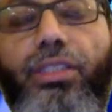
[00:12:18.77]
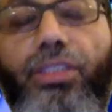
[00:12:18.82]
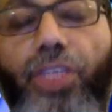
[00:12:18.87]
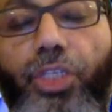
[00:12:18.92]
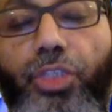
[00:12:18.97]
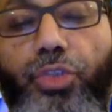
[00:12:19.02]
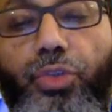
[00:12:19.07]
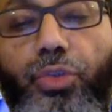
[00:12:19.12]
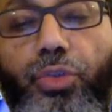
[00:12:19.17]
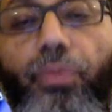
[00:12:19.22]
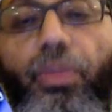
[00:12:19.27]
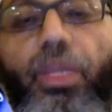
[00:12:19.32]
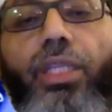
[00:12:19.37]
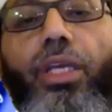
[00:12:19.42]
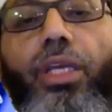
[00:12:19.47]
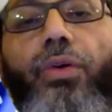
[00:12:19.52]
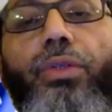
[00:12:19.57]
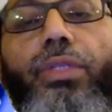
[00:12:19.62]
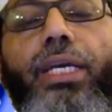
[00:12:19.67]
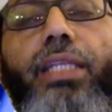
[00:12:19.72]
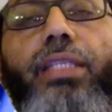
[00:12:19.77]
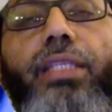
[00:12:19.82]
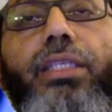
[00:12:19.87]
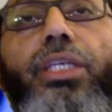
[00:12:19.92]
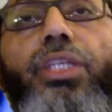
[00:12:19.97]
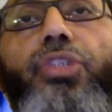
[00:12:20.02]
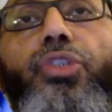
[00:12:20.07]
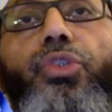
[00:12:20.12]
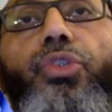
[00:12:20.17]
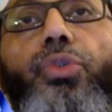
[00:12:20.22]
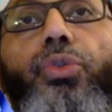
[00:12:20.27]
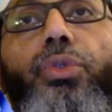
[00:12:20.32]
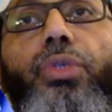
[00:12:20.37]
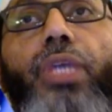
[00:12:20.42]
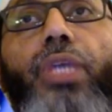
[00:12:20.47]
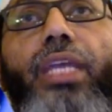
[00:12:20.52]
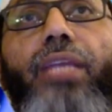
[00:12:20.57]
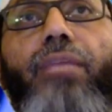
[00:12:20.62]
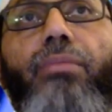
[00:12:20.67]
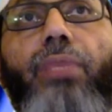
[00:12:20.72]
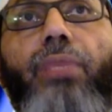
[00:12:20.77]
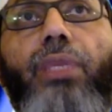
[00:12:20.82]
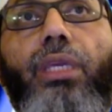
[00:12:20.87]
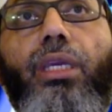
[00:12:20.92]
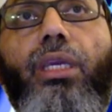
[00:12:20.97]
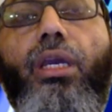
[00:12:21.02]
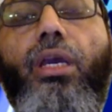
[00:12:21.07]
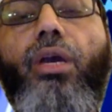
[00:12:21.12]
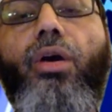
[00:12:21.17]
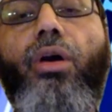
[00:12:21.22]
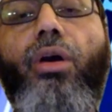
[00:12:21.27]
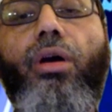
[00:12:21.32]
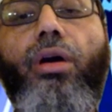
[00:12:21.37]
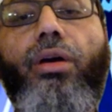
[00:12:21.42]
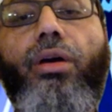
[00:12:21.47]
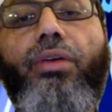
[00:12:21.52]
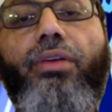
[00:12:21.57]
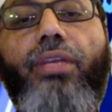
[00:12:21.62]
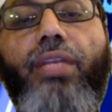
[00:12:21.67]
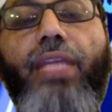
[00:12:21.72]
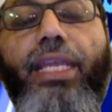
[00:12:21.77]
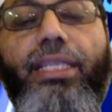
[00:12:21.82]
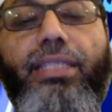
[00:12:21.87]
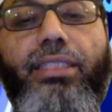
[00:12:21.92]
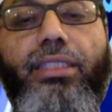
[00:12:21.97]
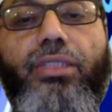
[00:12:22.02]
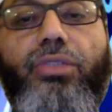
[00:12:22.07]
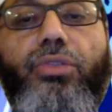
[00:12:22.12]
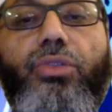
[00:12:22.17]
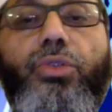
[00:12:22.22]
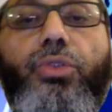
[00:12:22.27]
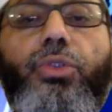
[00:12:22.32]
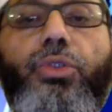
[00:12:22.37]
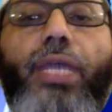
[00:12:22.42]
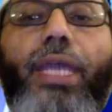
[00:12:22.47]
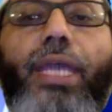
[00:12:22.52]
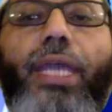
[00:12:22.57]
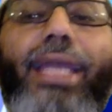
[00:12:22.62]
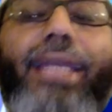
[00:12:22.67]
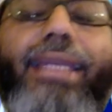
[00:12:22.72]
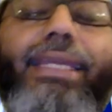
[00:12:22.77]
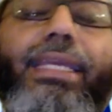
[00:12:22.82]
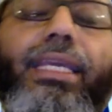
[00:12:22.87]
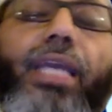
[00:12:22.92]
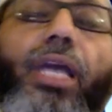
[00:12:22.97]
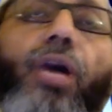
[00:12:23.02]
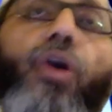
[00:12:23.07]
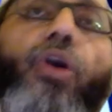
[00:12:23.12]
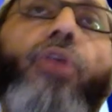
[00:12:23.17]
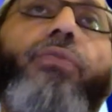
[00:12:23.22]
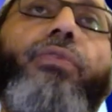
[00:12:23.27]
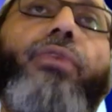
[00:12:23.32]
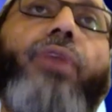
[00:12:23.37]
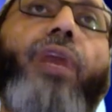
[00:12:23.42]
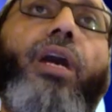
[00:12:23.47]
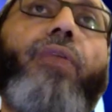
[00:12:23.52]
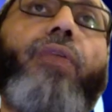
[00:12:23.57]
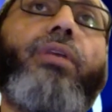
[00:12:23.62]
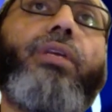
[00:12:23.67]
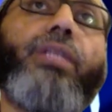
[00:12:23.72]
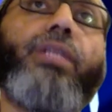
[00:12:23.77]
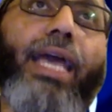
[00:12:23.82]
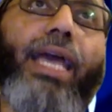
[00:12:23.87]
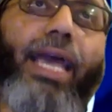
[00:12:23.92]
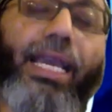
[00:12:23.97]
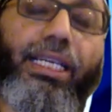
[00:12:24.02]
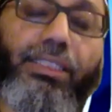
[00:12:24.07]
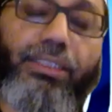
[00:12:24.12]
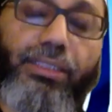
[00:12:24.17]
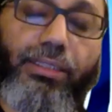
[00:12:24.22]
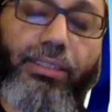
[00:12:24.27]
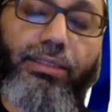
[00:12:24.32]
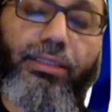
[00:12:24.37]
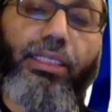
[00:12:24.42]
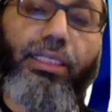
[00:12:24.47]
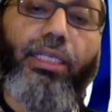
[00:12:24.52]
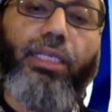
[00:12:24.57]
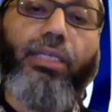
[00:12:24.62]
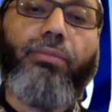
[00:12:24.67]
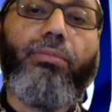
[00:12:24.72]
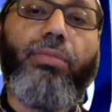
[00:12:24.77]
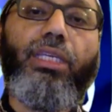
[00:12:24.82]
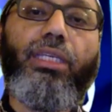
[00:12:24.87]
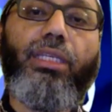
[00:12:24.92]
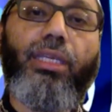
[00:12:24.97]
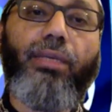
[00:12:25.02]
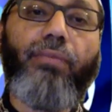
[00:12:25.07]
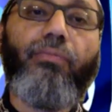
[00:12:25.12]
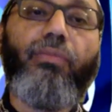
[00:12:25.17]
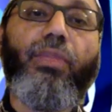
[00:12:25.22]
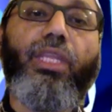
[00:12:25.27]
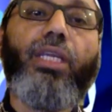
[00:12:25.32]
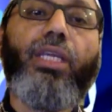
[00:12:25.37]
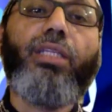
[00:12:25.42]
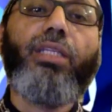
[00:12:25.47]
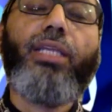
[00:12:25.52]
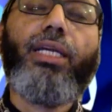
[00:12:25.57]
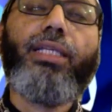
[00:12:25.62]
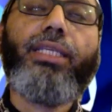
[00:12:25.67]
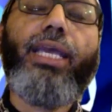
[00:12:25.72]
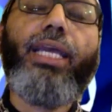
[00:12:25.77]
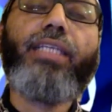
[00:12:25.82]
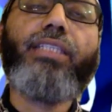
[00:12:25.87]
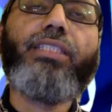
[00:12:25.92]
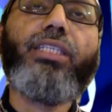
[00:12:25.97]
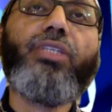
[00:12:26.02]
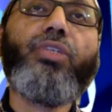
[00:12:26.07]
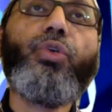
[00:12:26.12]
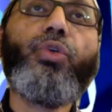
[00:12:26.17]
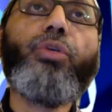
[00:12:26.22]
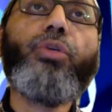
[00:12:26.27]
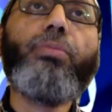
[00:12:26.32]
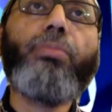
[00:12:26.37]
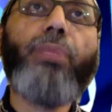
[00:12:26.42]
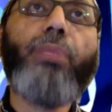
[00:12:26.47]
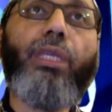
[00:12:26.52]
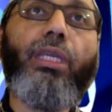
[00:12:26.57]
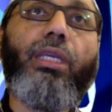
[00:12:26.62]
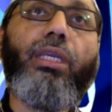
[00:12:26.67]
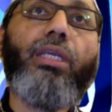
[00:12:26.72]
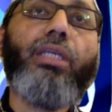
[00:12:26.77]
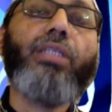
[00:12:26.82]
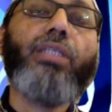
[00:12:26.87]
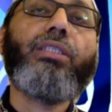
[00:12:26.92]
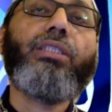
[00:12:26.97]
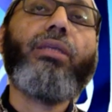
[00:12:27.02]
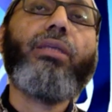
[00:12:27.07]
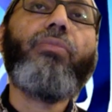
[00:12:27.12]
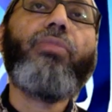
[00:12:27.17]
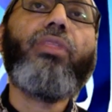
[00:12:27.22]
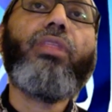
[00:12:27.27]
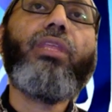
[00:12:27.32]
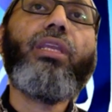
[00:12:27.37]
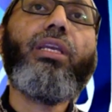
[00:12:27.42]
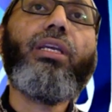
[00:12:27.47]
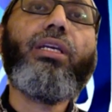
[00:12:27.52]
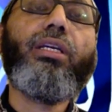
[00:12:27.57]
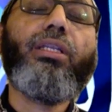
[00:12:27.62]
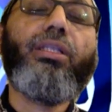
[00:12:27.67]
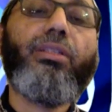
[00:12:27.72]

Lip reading: issue. Now that issue can be related to any of our actions, meaning that action could be something